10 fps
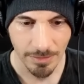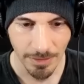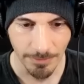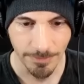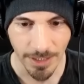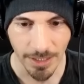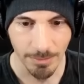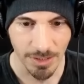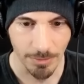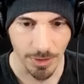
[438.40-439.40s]
to feed
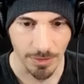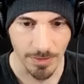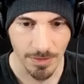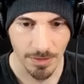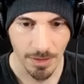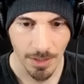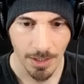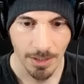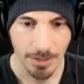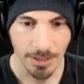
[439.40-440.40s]
him some turns.
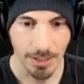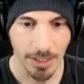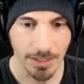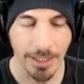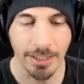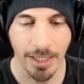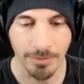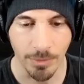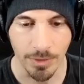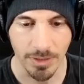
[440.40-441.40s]
The uh, light
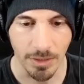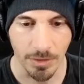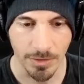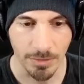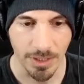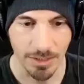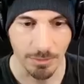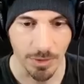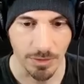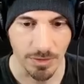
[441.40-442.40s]
Ivor is going to also take
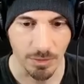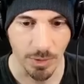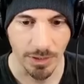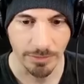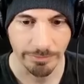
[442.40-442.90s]
some turns as well.